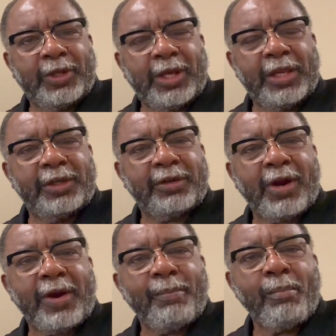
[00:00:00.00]
An
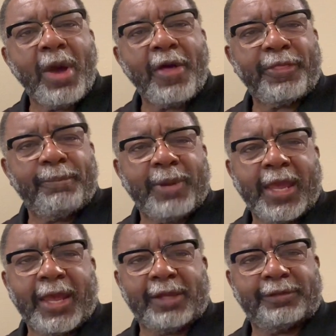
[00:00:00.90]
entire month
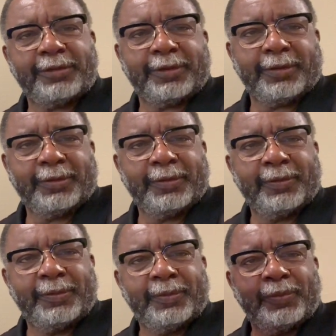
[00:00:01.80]
passed
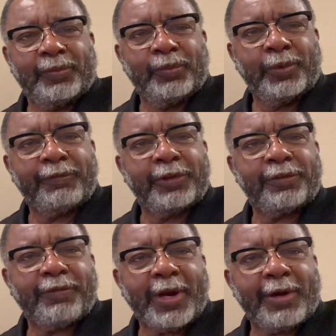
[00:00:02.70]
with this
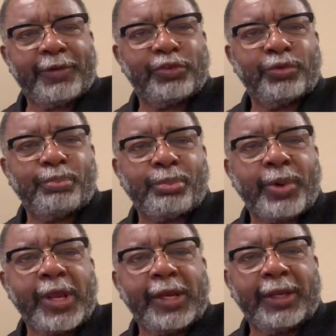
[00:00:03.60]
virus
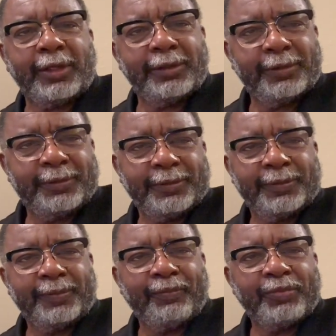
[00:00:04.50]
spreading.
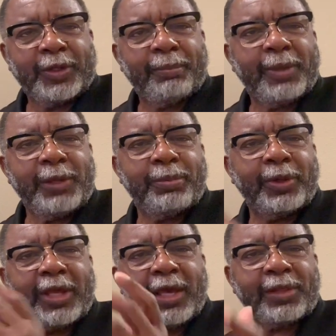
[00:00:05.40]
People
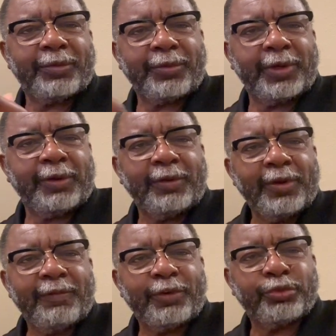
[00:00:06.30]
gathering
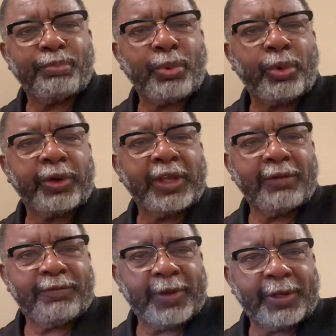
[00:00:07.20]
for sporting
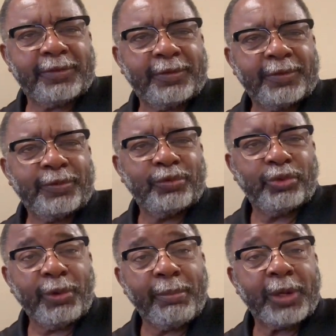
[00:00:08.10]
events.
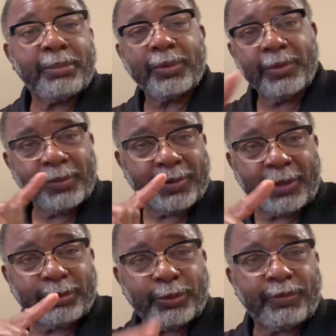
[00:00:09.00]
Remember,
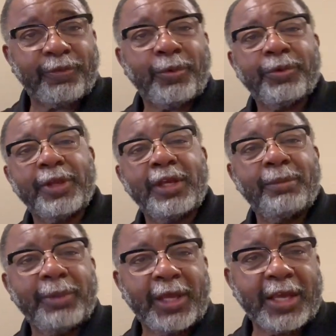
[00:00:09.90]
that was before the
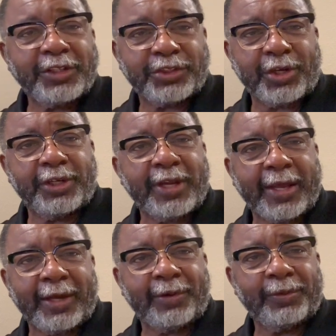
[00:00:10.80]
NBA shut
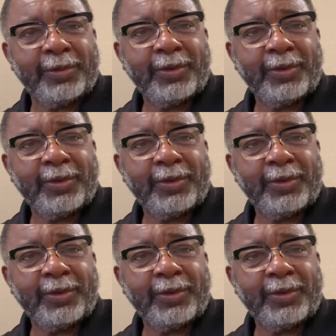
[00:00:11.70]
down.